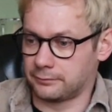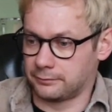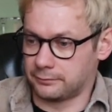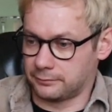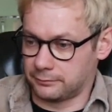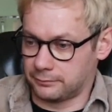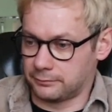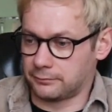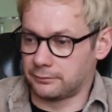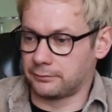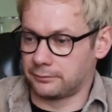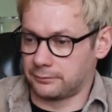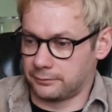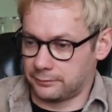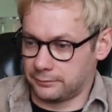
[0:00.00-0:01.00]

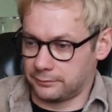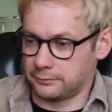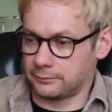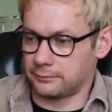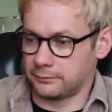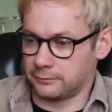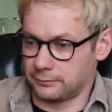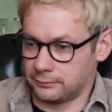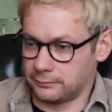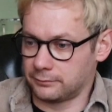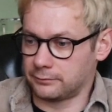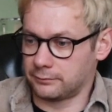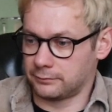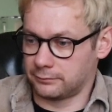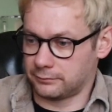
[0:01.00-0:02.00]

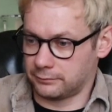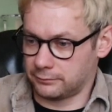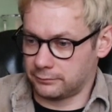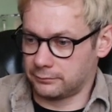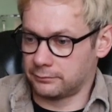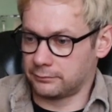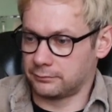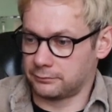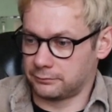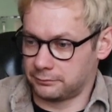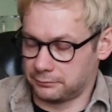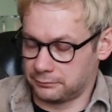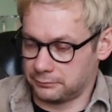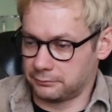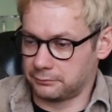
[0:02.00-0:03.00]

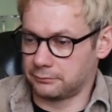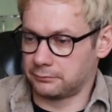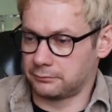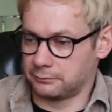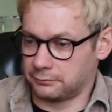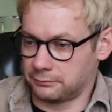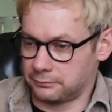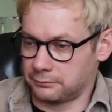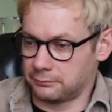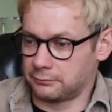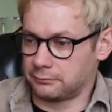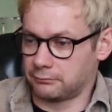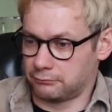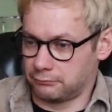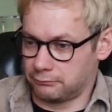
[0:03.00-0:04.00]

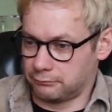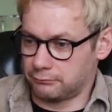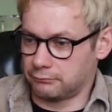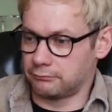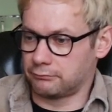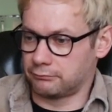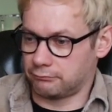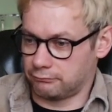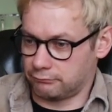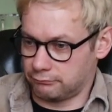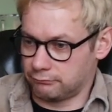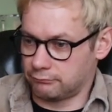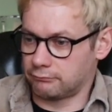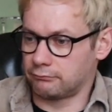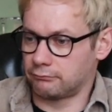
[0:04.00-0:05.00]

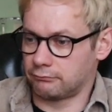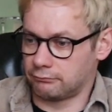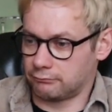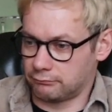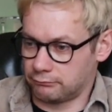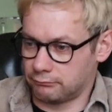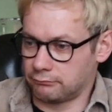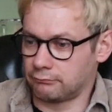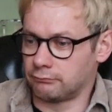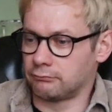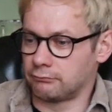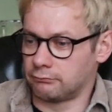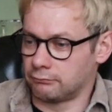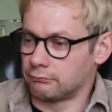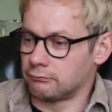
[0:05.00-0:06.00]

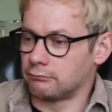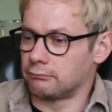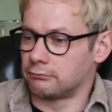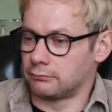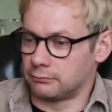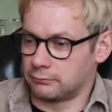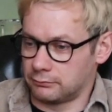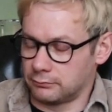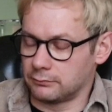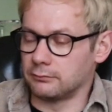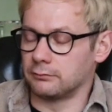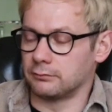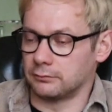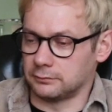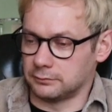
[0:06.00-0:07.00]

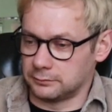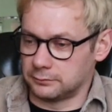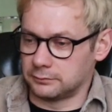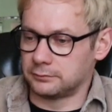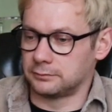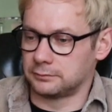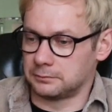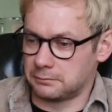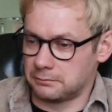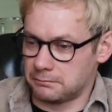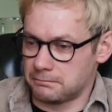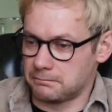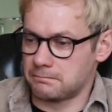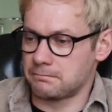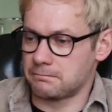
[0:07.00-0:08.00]
This person isn't speaking.